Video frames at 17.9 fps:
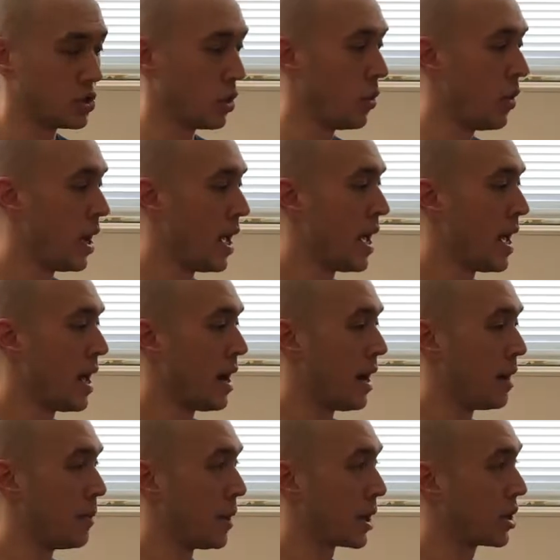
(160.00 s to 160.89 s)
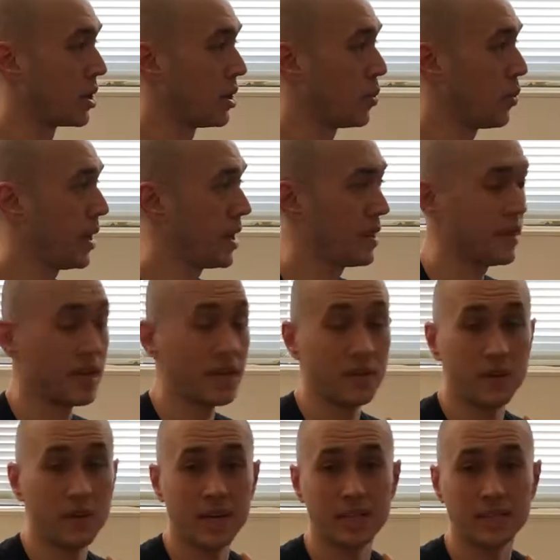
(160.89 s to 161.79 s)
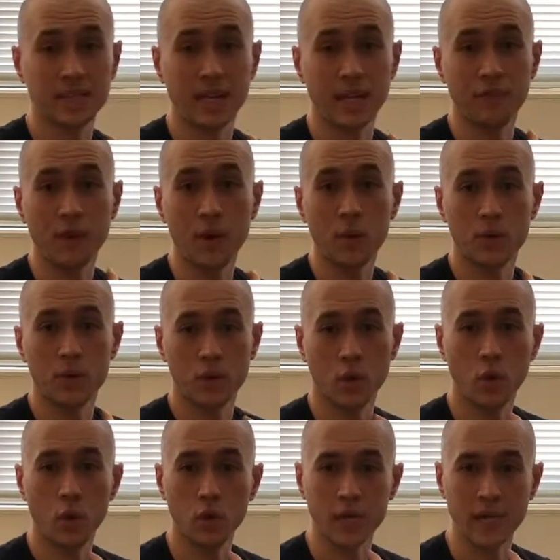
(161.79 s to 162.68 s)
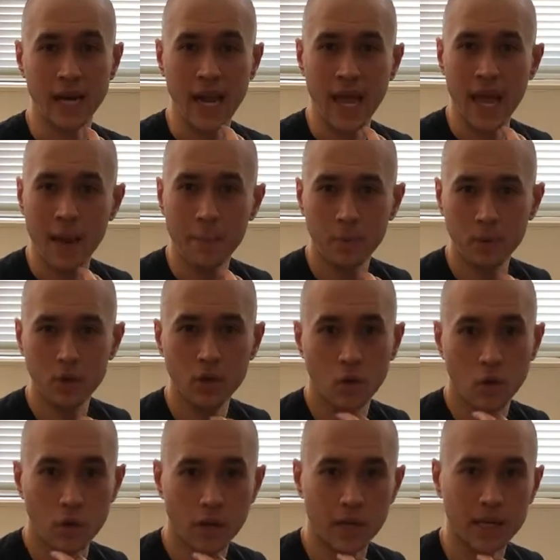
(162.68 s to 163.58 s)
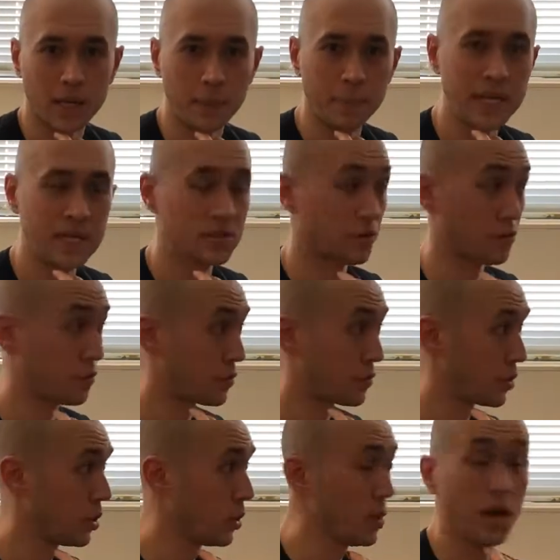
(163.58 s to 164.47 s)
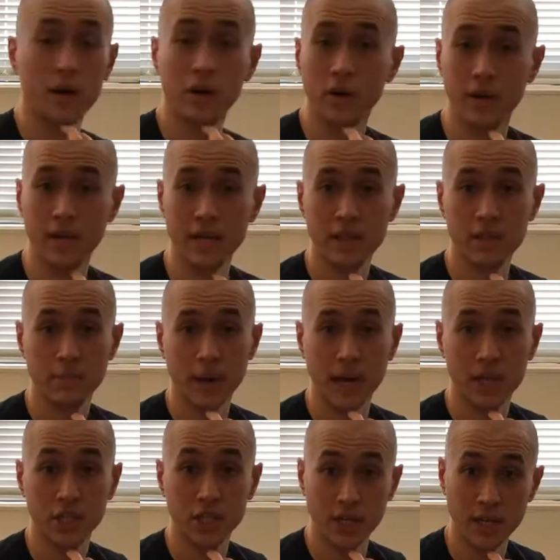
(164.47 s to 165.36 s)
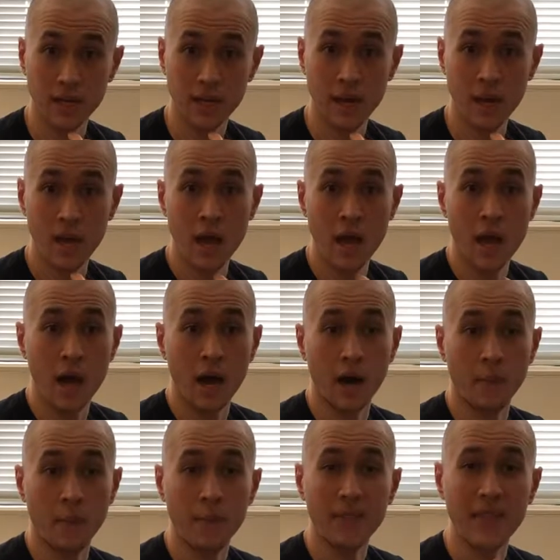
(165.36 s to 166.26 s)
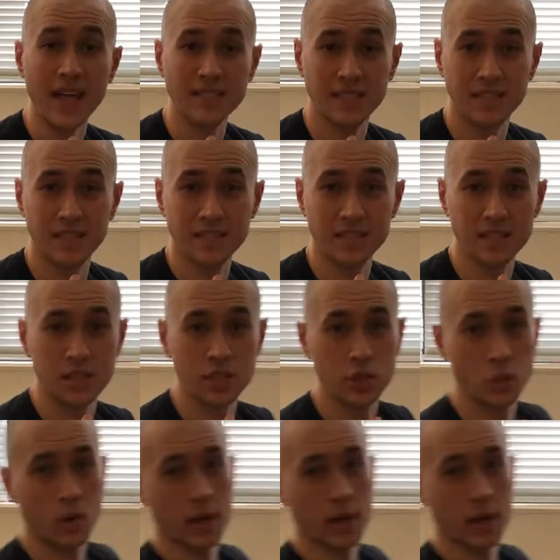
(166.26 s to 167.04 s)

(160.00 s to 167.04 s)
So a good way to think of it is like if I were to hold an apple or like a piece of fruit underneath my chin, that's the distance you